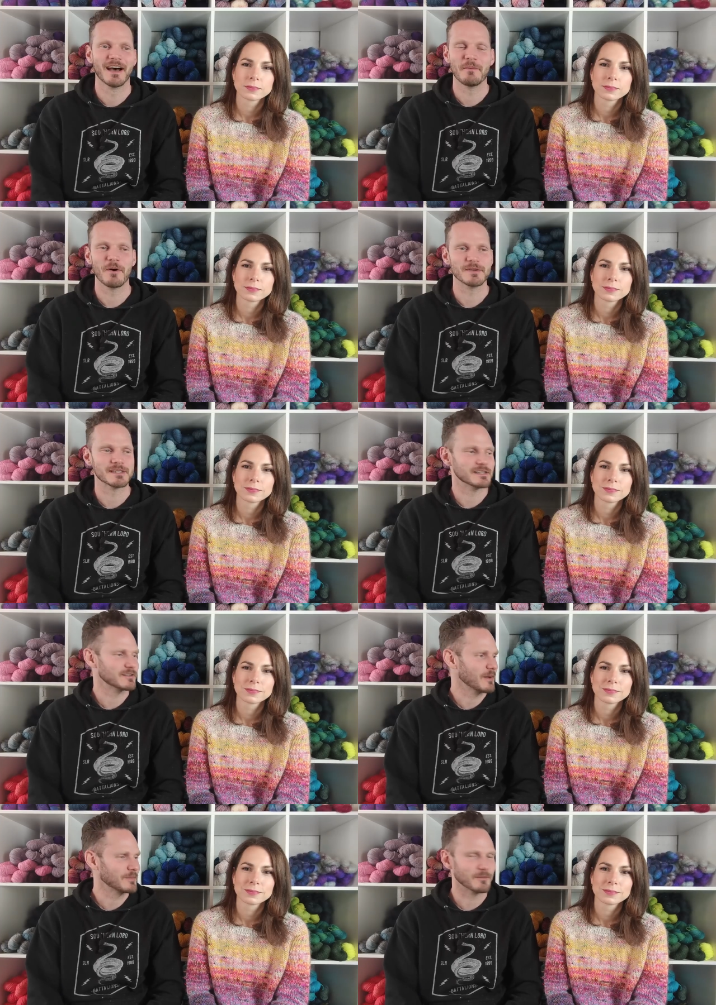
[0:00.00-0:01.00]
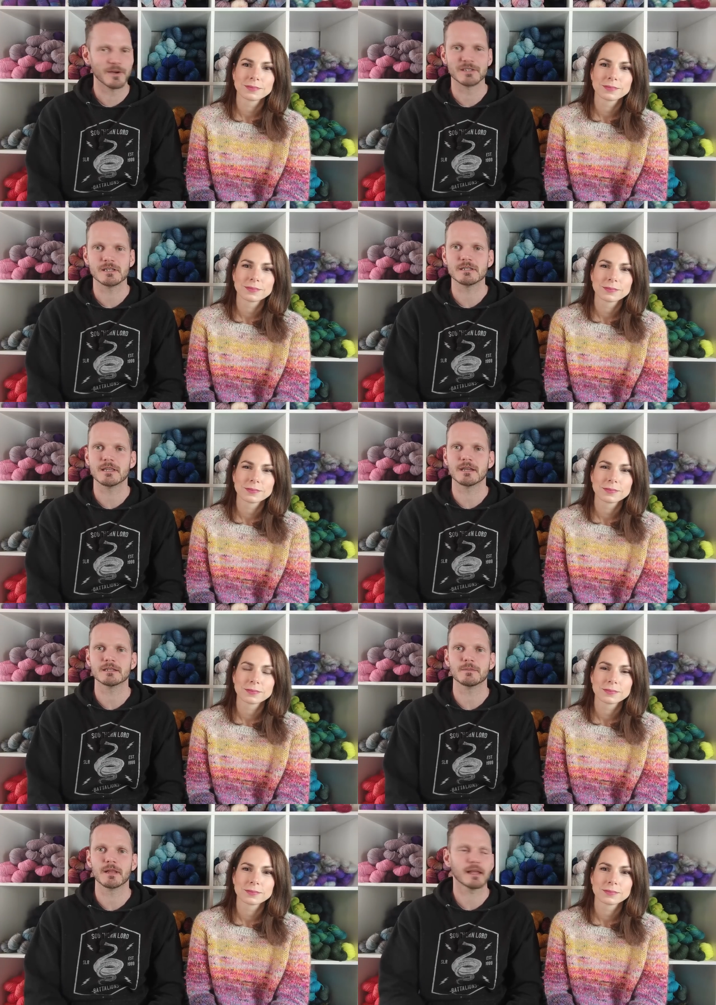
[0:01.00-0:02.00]
Speaker 1: I'm always interrupting what she's
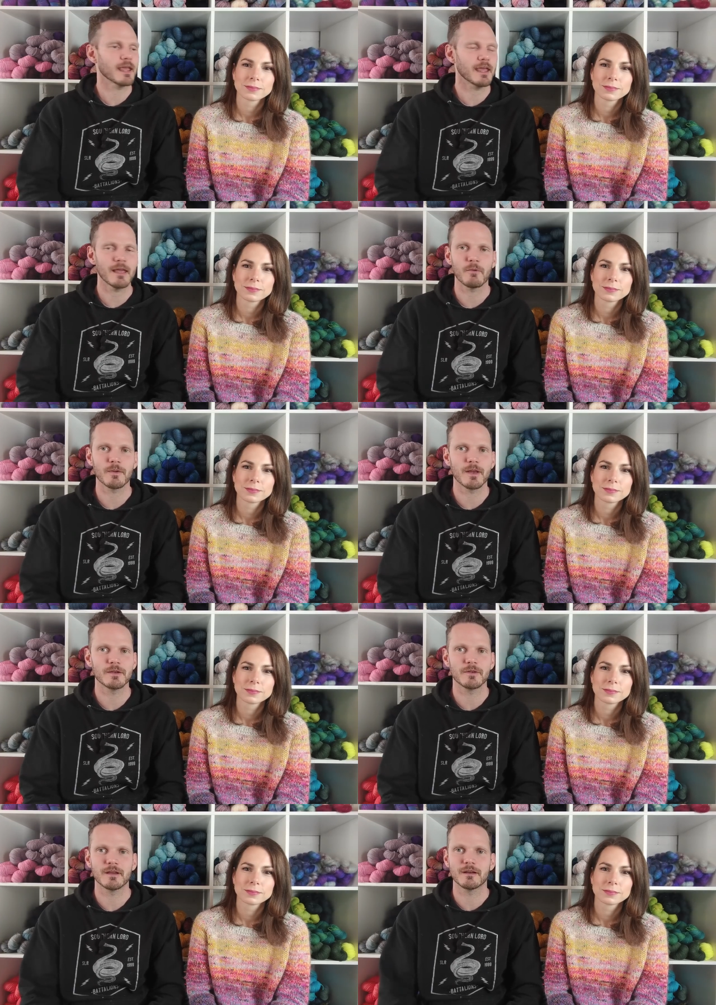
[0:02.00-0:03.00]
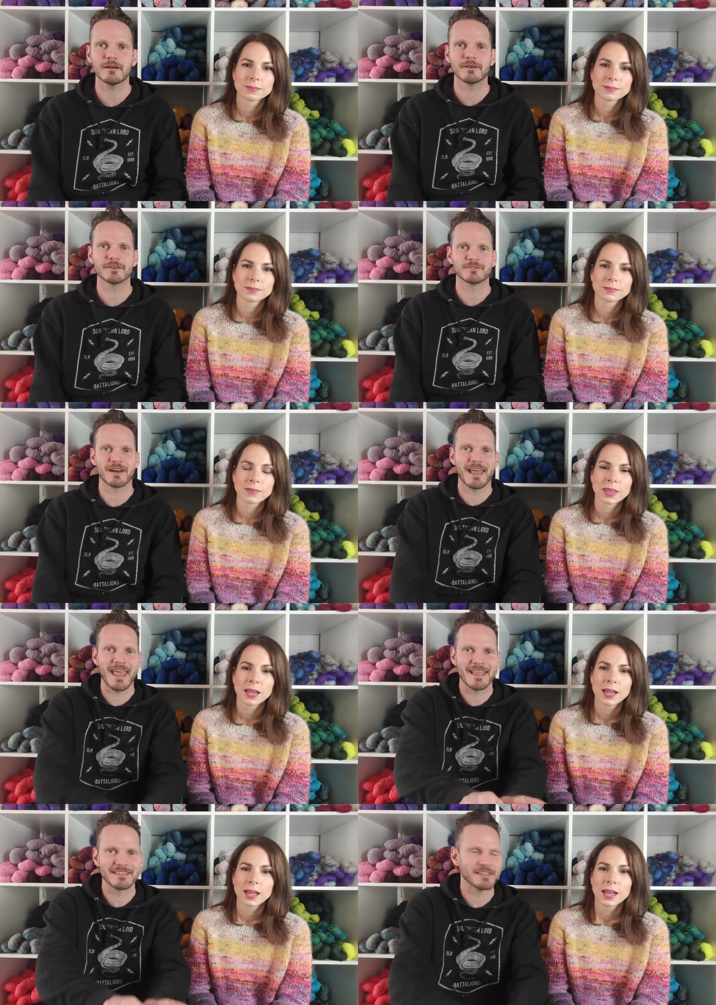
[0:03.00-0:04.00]
knitting to be like, hey, hey, what do I do here? Or trying
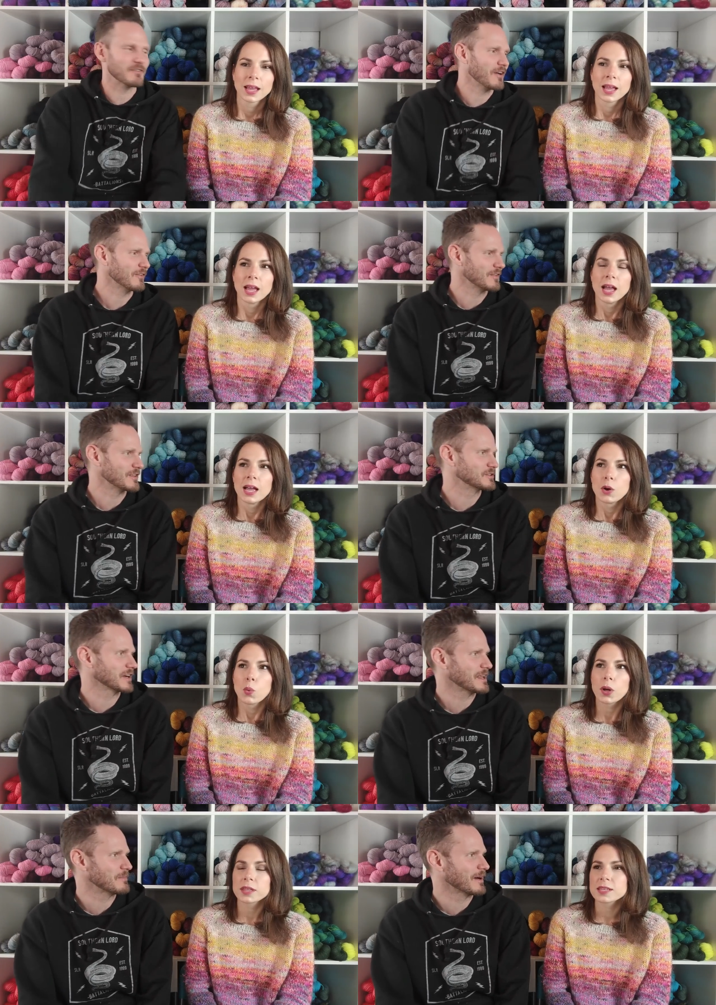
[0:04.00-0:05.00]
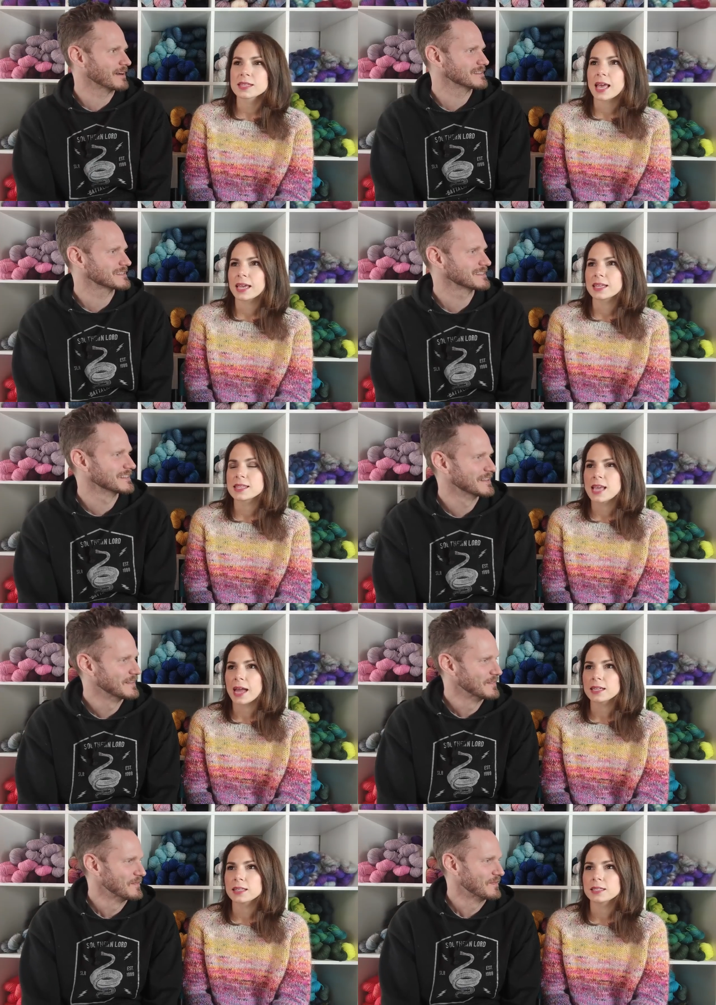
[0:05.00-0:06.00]
to hand stuff off for the tricky Well, because it's like it's
Speaker 2: the
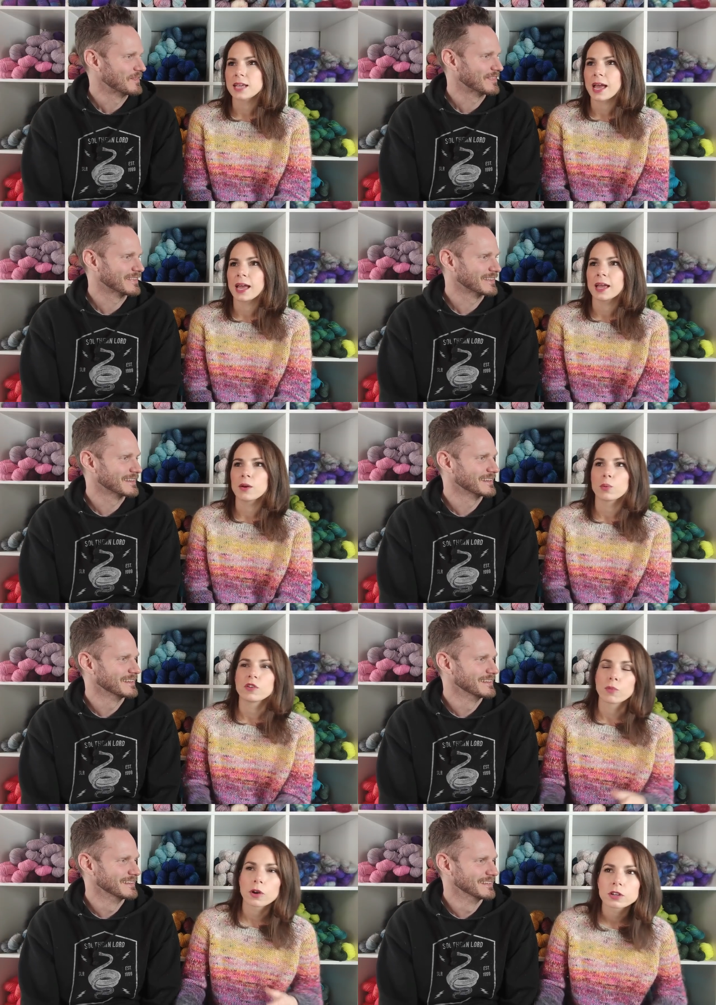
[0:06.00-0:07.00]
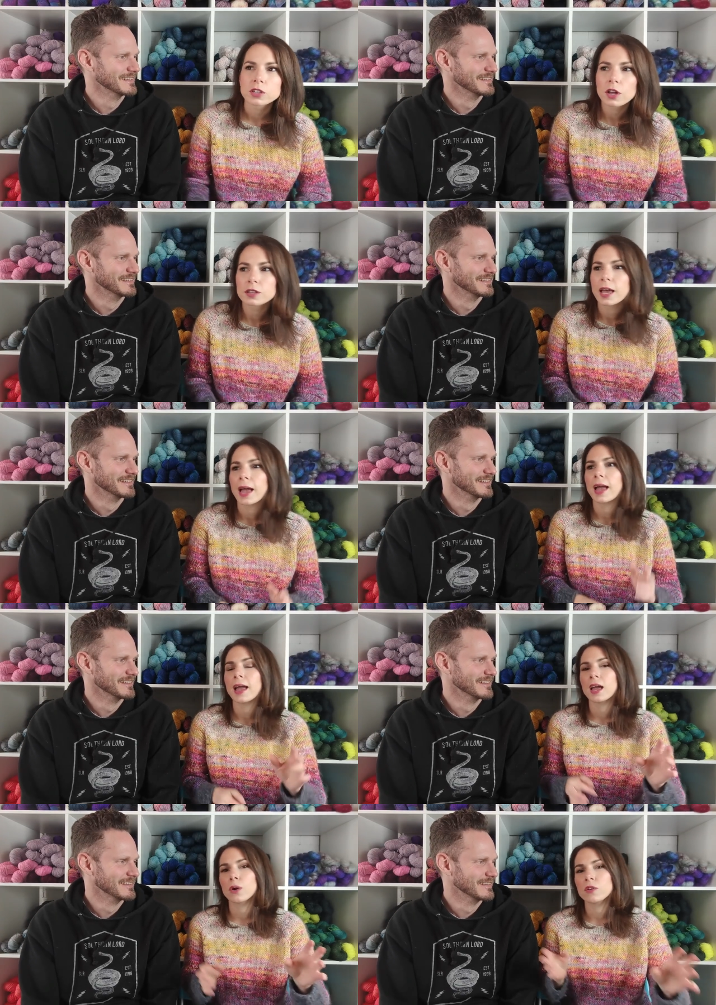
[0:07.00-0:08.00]
end of the day. We've worked all
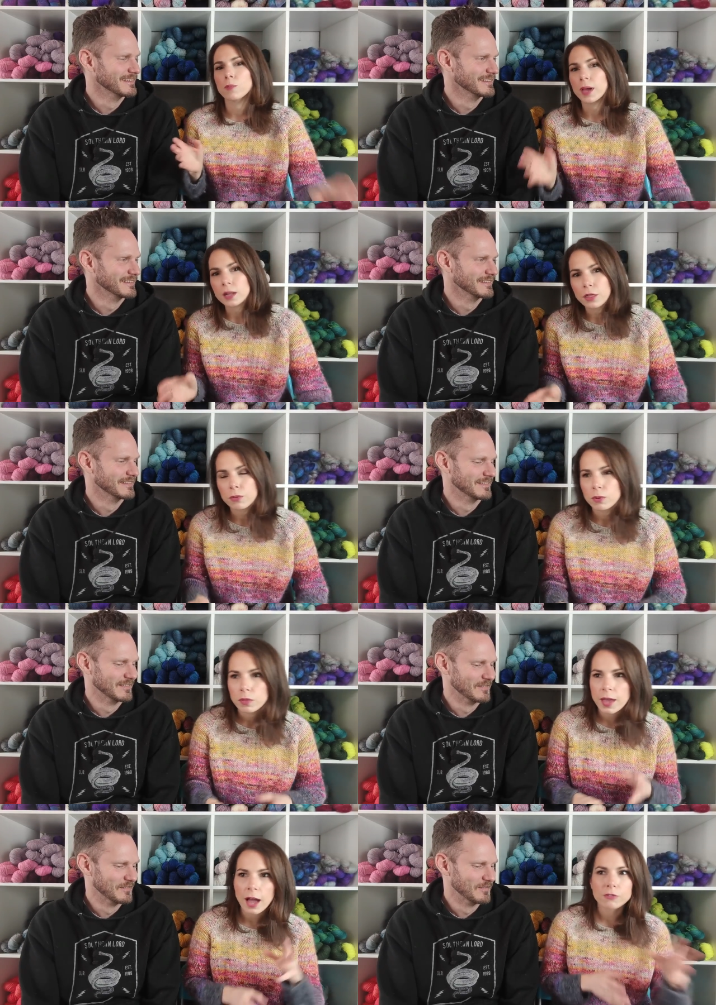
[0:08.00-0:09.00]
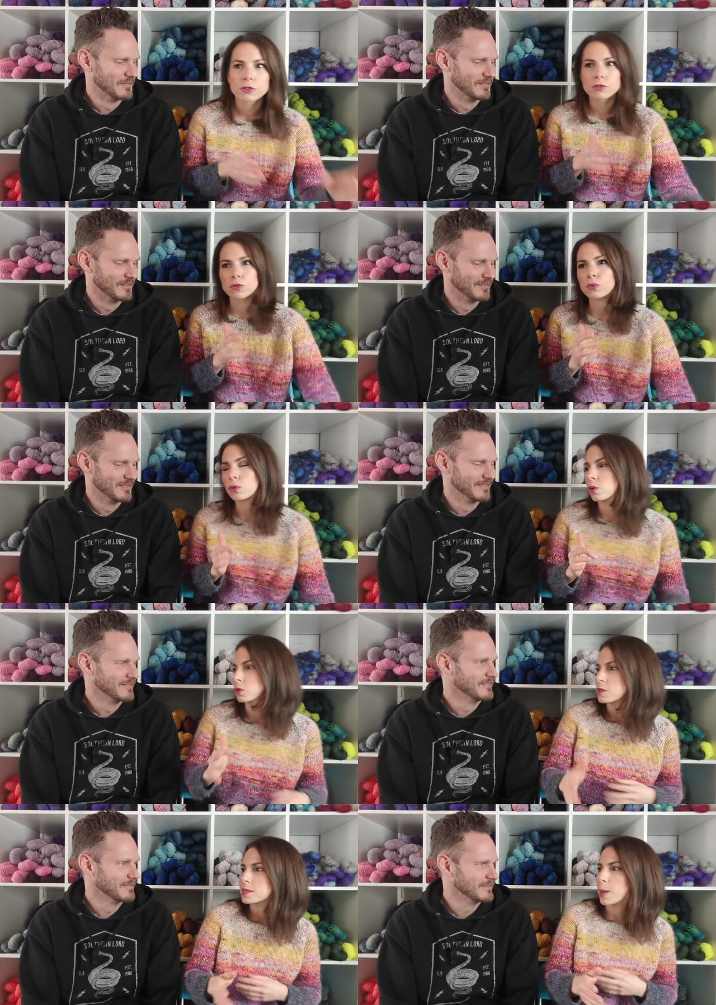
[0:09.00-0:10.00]
day. We've made it through the after
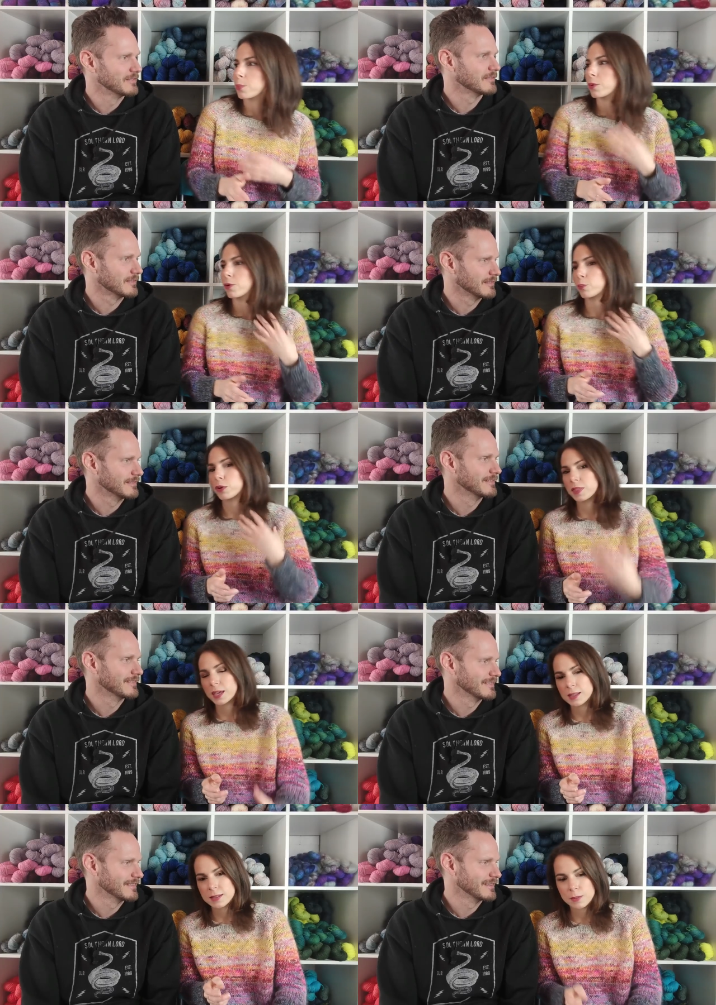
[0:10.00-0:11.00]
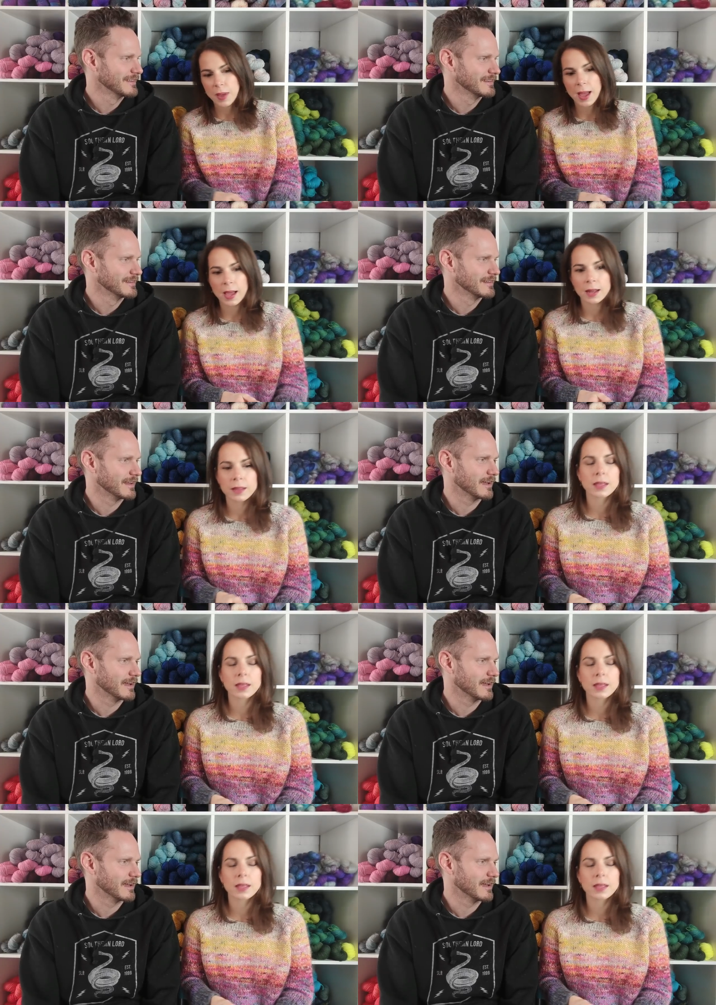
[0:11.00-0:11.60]
school and supper and put the kids to bed.